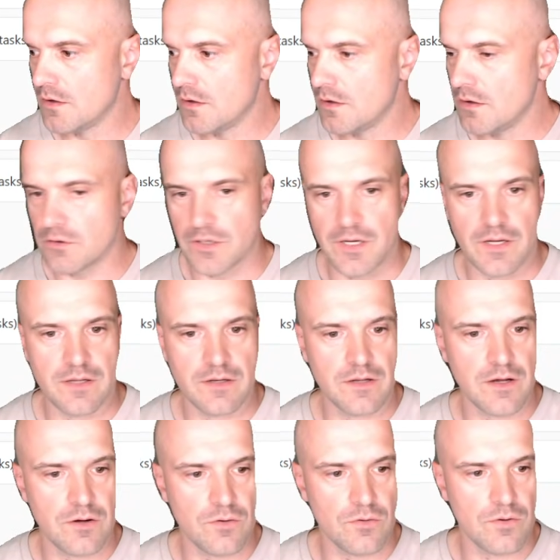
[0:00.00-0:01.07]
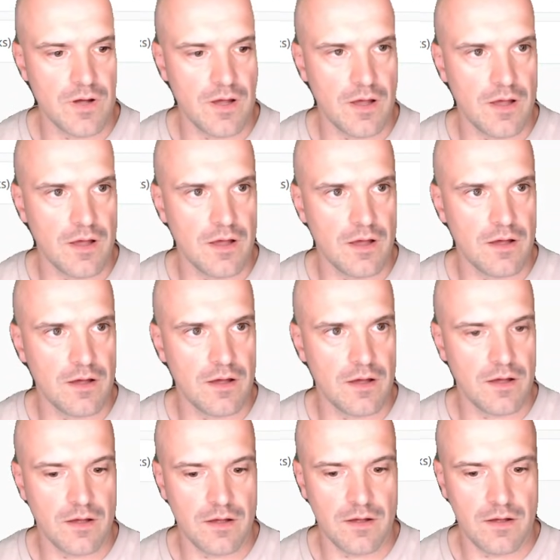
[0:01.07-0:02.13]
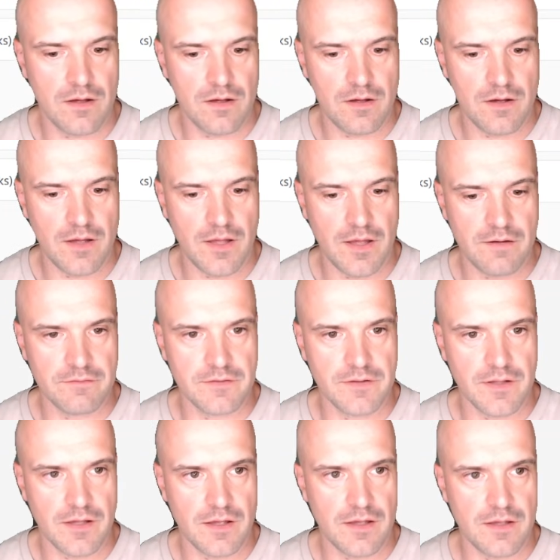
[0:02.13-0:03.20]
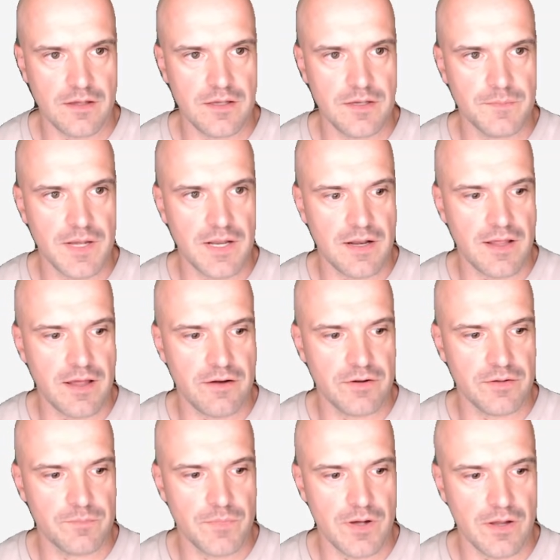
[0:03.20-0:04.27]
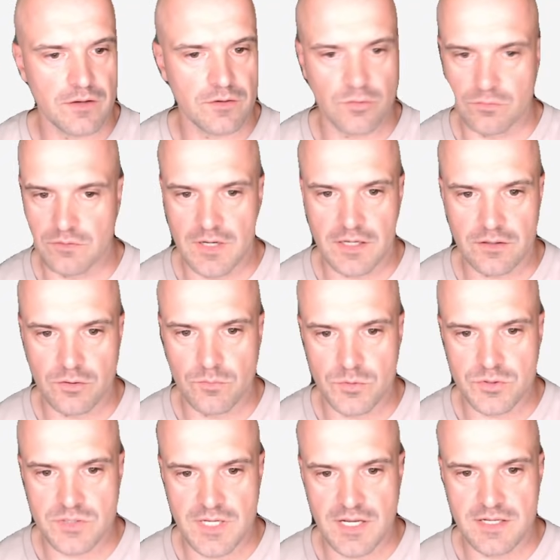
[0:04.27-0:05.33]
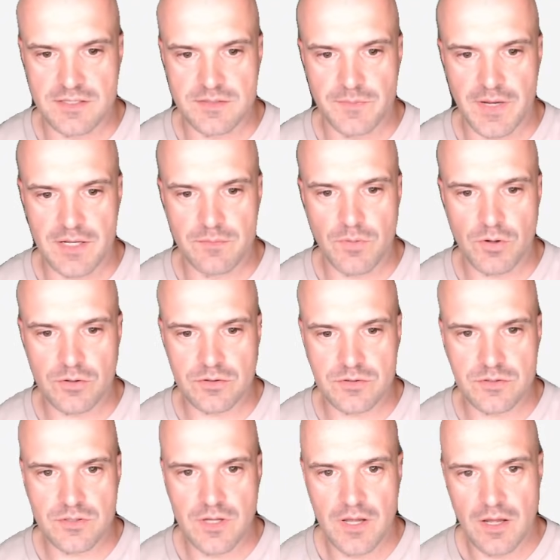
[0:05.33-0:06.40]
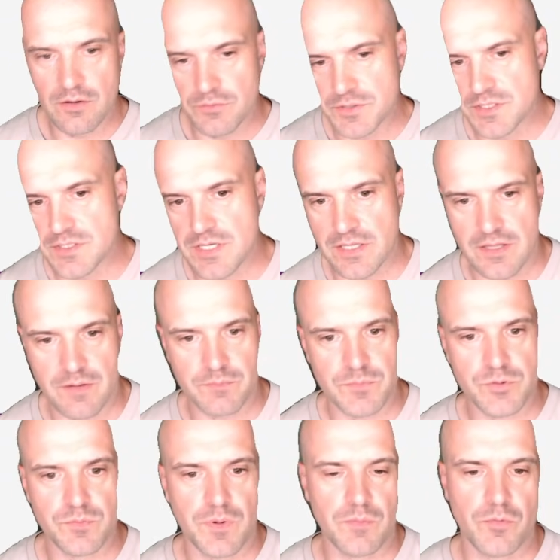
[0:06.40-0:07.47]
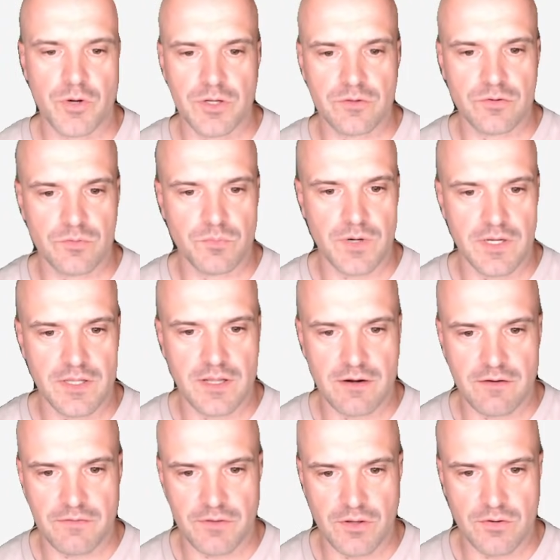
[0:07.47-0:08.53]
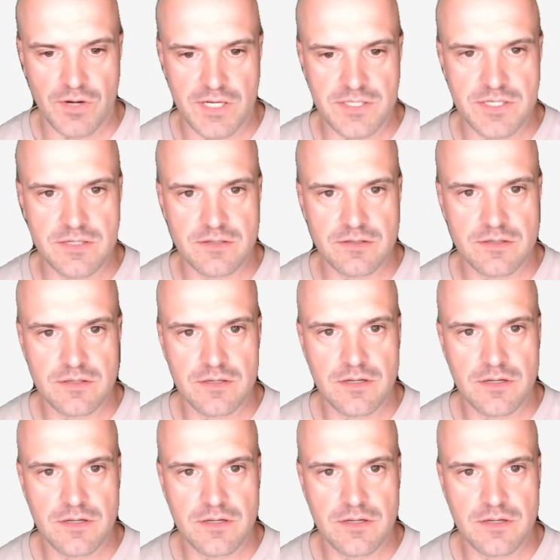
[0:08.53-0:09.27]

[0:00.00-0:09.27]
Okay, and now I have the email here in my common sales mailbox, which is set up to be monitored by the RFQ agent.